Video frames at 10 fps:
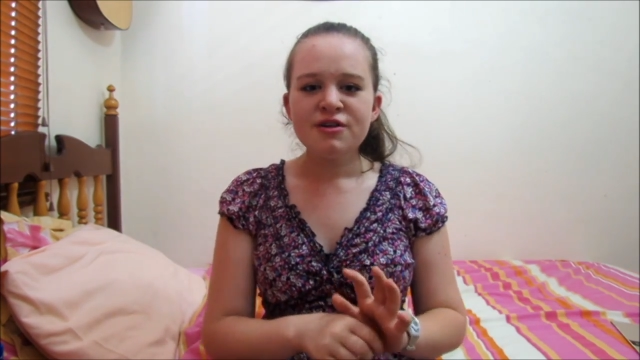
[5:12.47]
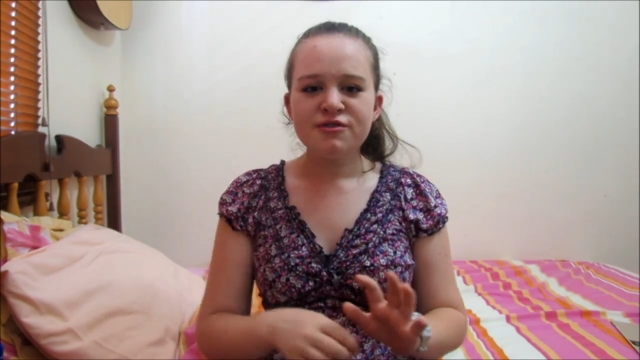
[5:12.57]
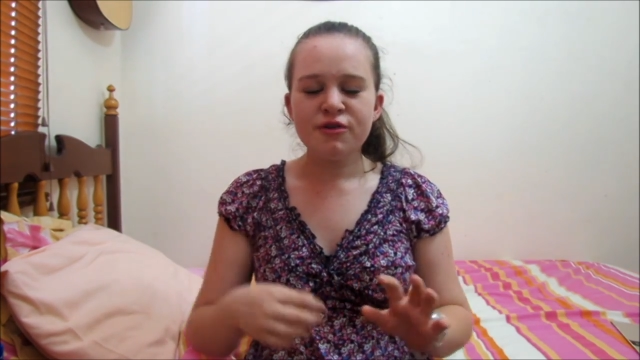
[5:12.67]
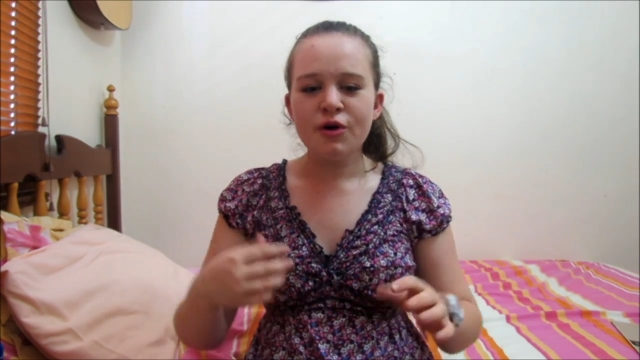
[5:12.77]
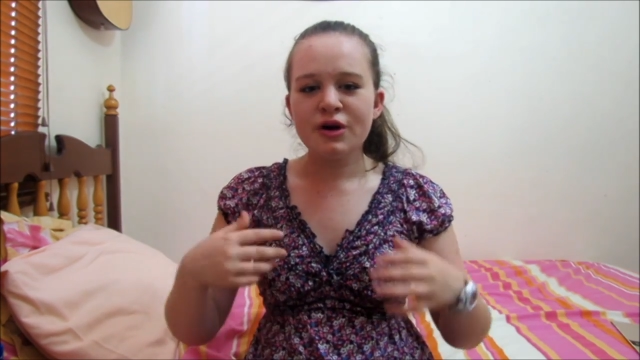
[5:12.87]

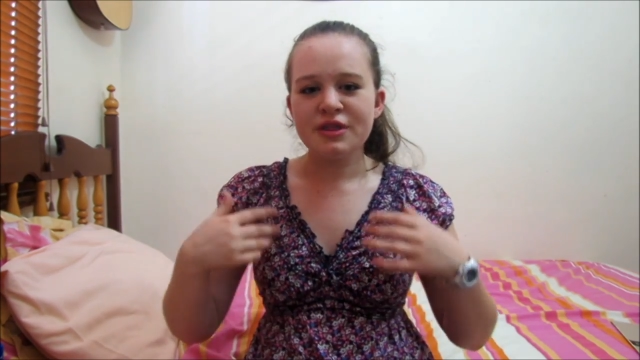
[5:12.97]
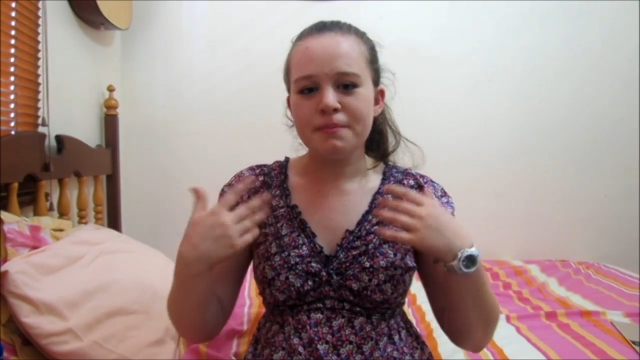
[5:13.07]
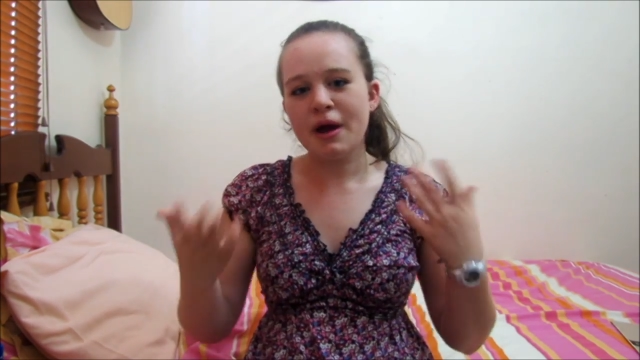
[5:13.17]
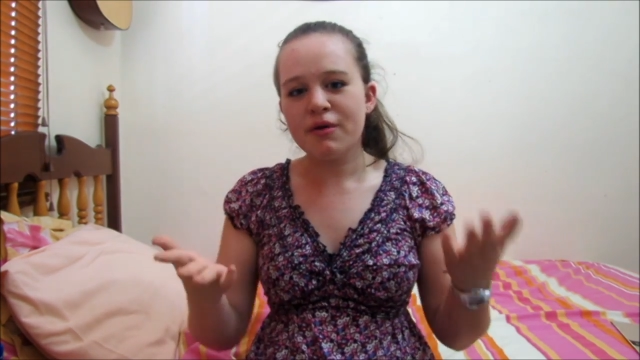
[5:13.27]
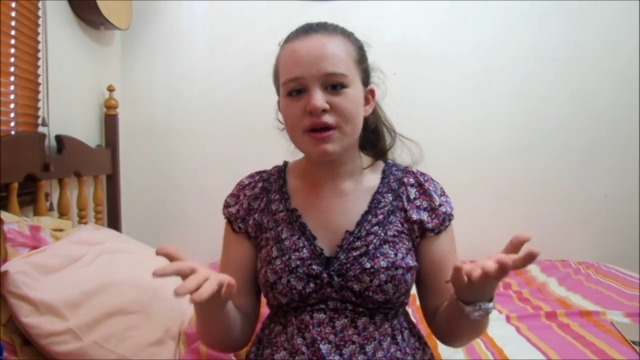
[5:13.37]
for the
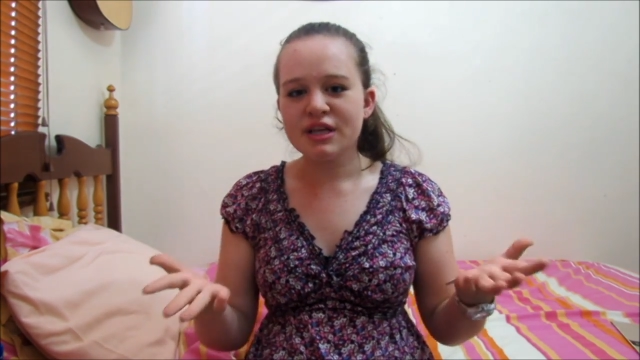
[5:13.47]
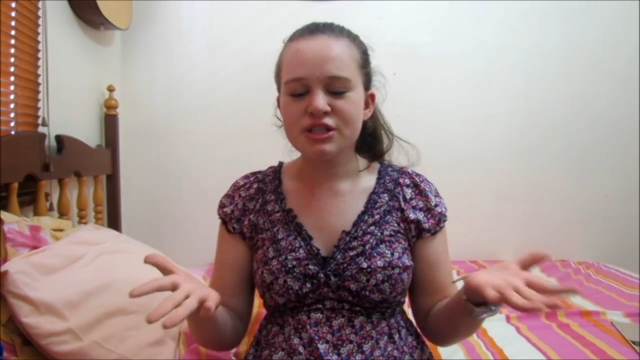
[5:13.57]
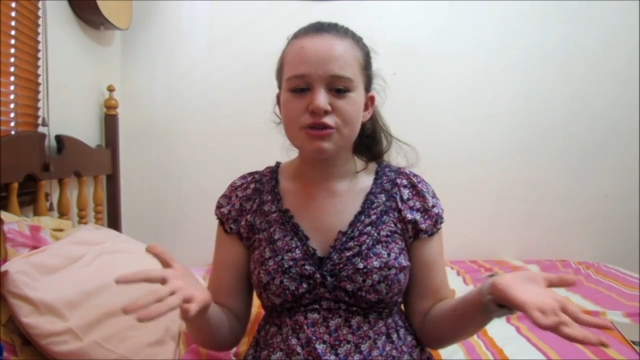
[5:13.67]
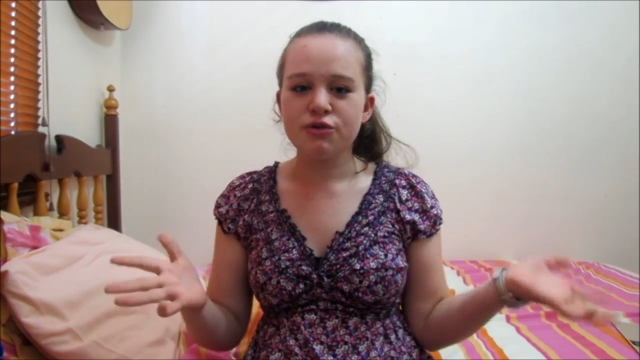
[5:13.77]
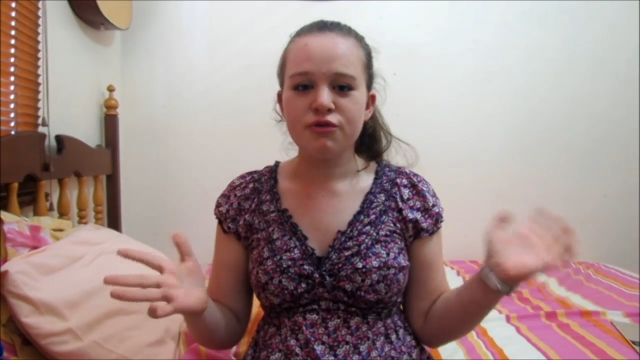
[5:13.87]

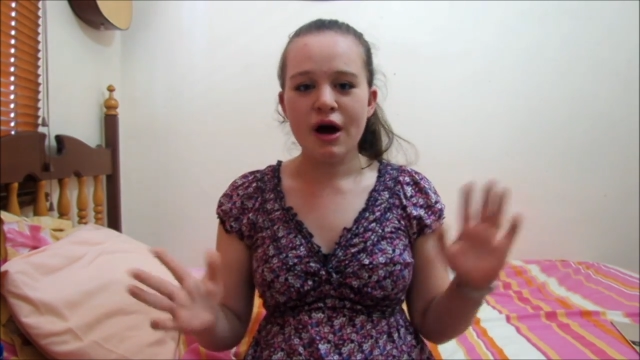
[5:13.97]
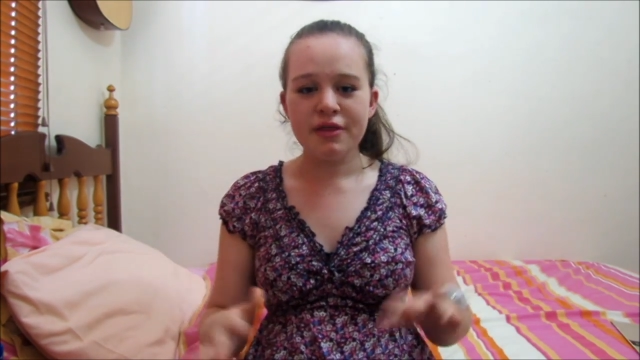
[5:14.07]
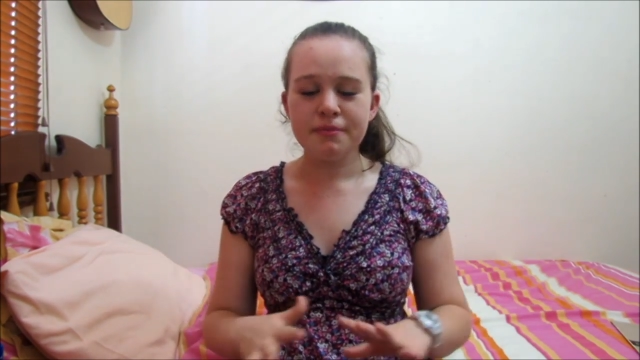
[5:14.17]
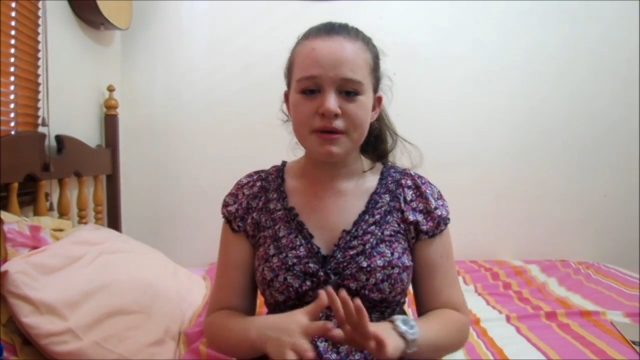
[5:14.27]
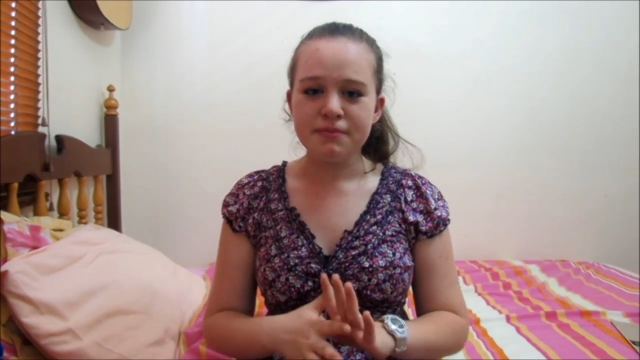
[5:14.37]
parents or for
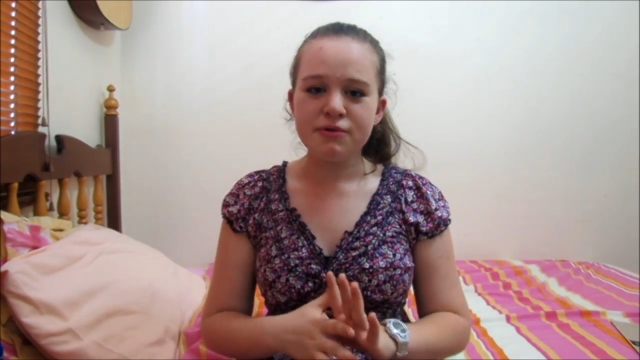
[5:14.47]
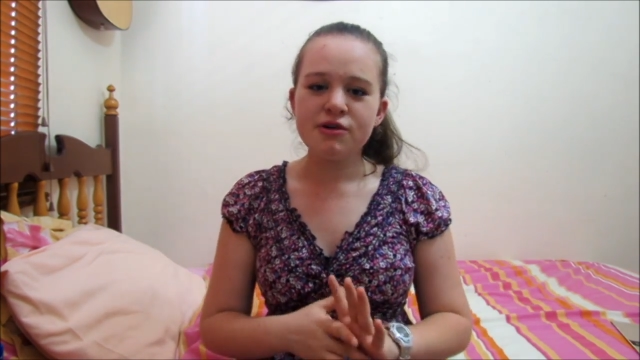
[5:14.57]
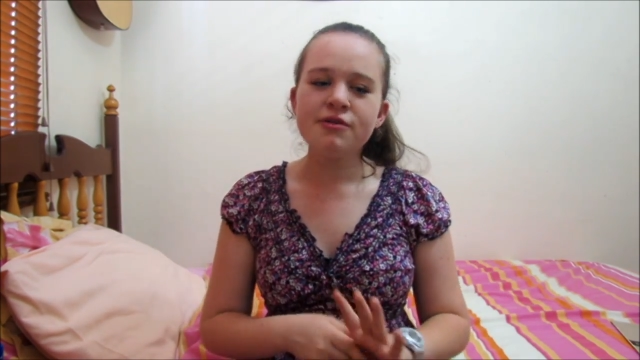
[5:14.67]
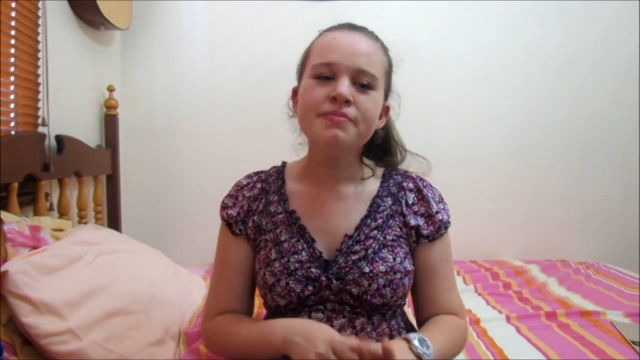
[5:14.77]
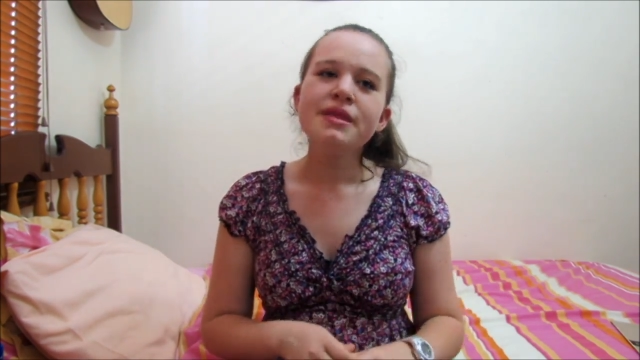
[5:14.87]
other
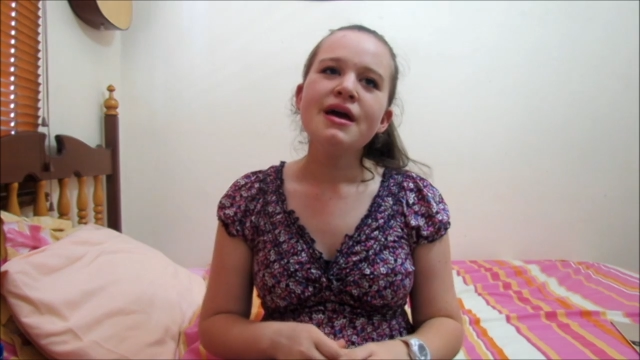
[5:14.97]
people,